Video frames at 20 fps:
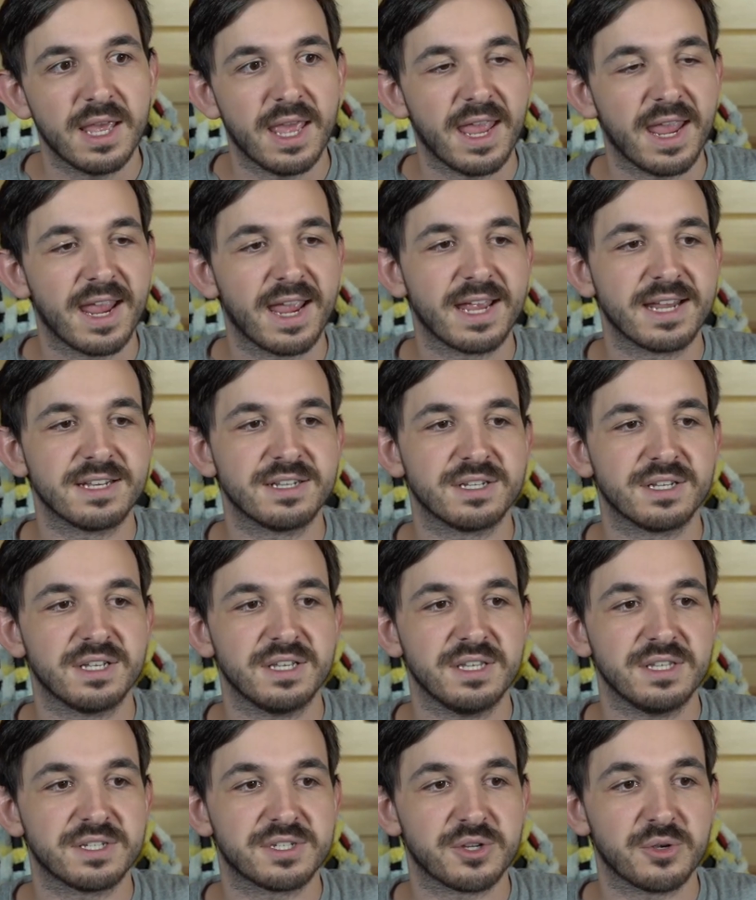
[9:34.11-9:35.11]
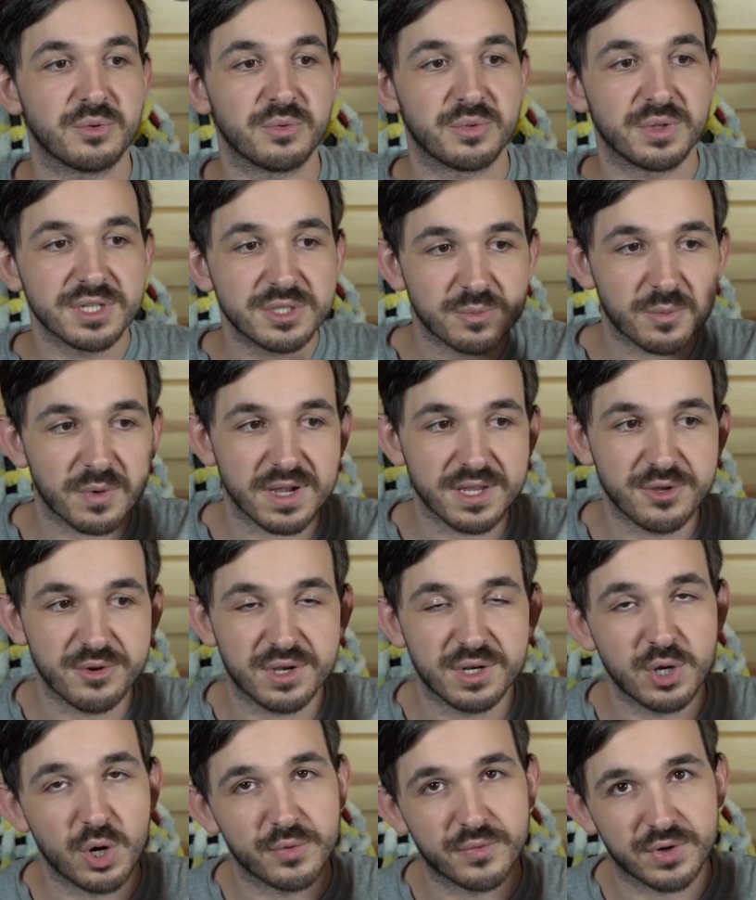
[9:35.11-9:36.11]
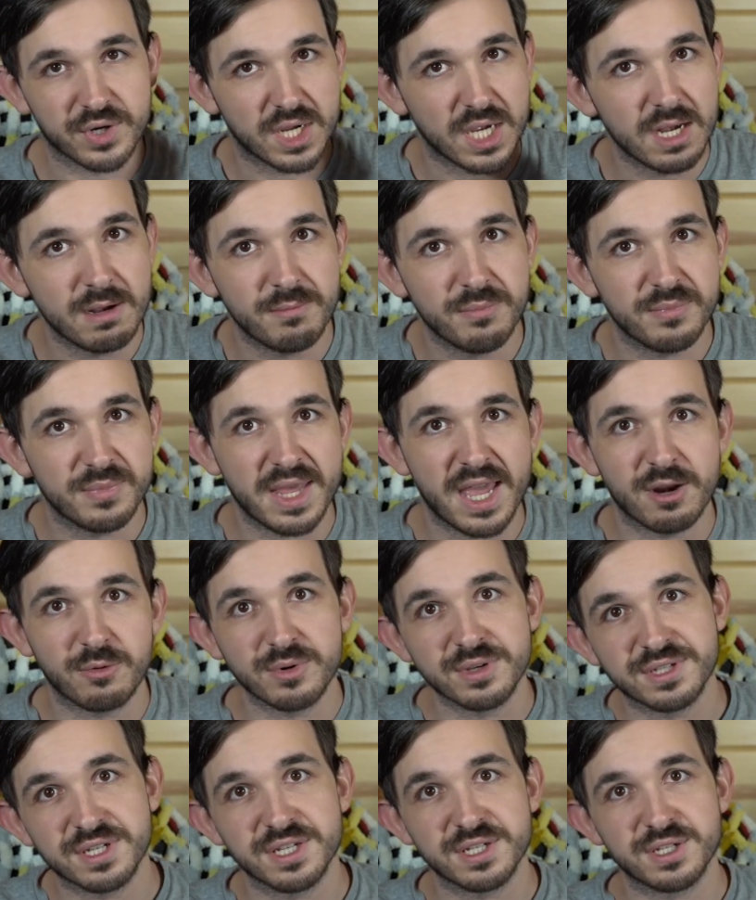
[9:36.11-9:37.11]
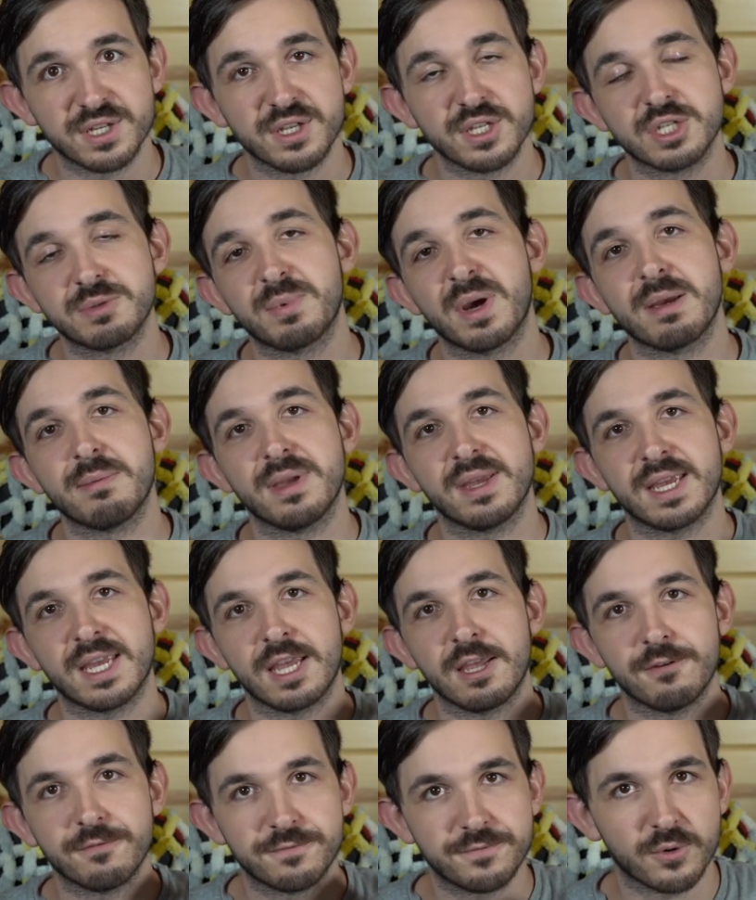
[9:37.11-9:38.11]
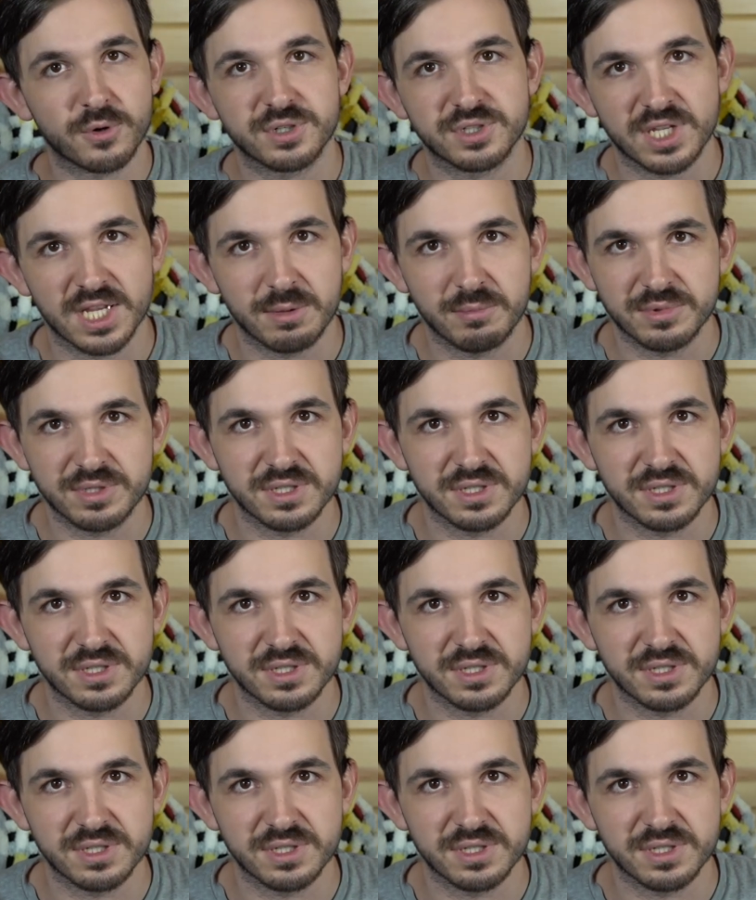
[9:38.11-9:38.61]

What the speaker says: And so this way you can overcome that resistance by making it force damage